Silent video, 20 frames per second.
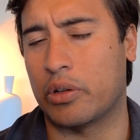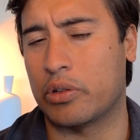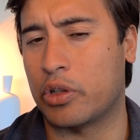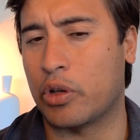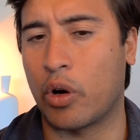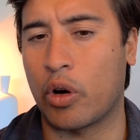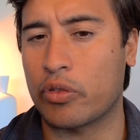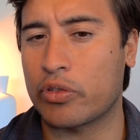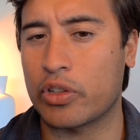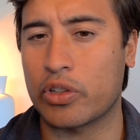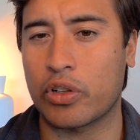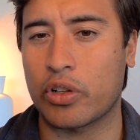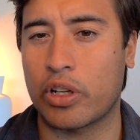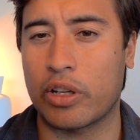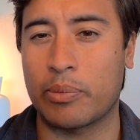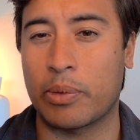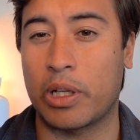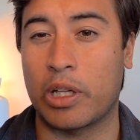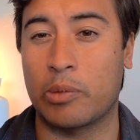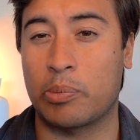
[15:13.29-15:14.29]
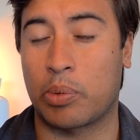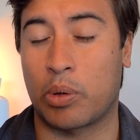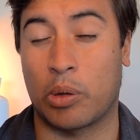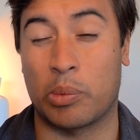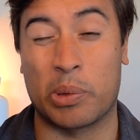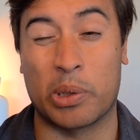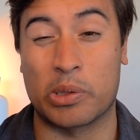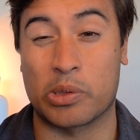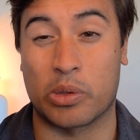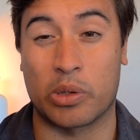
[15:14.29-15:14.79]
You often don't have many
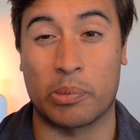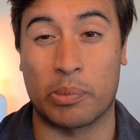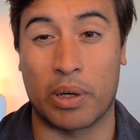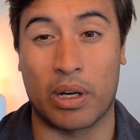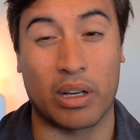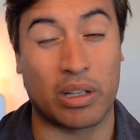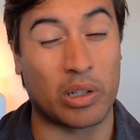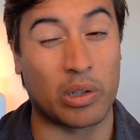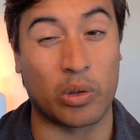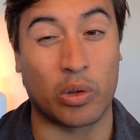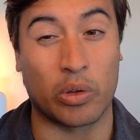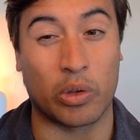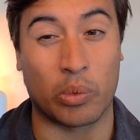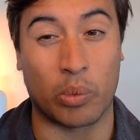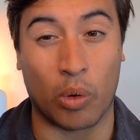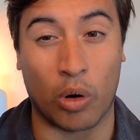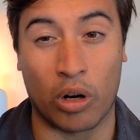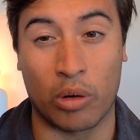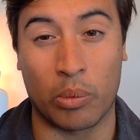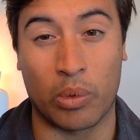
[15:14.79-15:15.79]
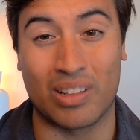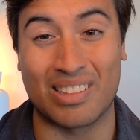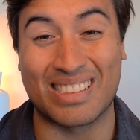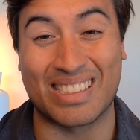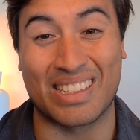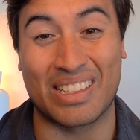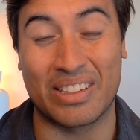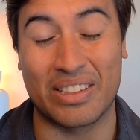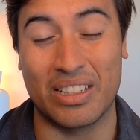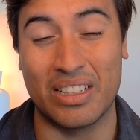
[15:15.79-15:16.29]
properties on the market, not the right ones
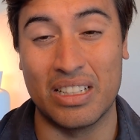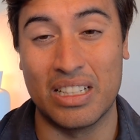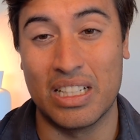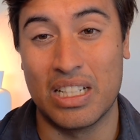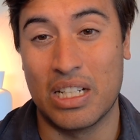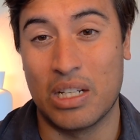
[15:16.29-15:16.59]
either,